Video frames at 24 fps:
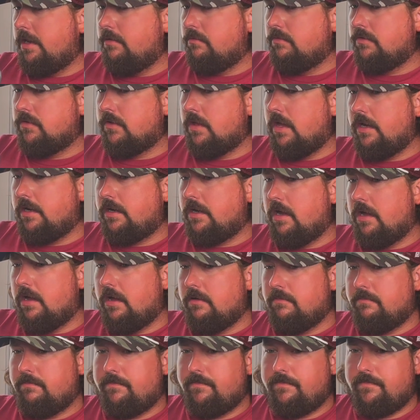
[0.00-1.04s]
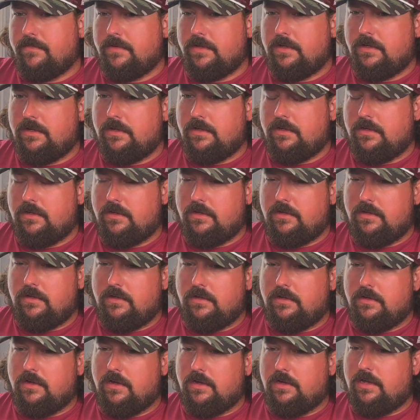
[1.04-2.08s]
was like I
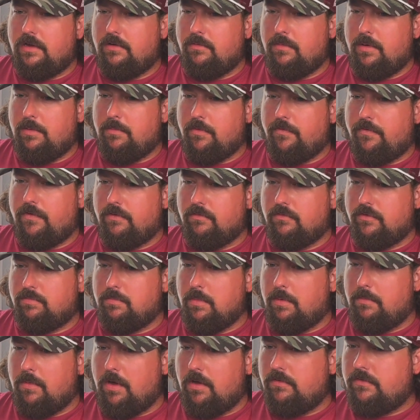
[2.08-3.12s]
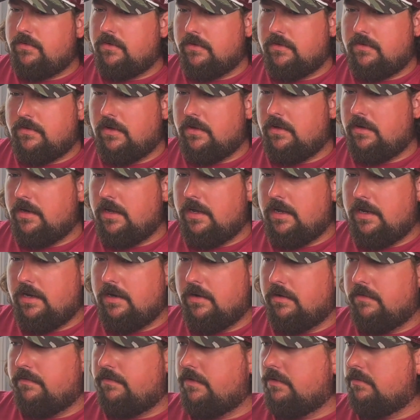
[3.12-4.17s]
can't remember if it was Mimosa Sunday
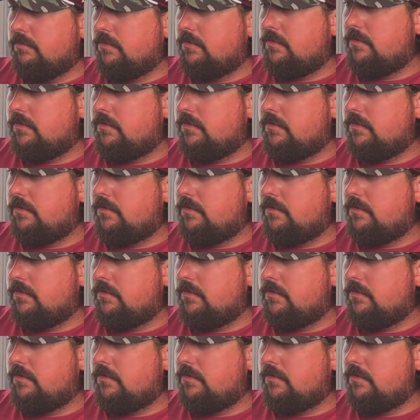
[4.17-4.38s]
or if it was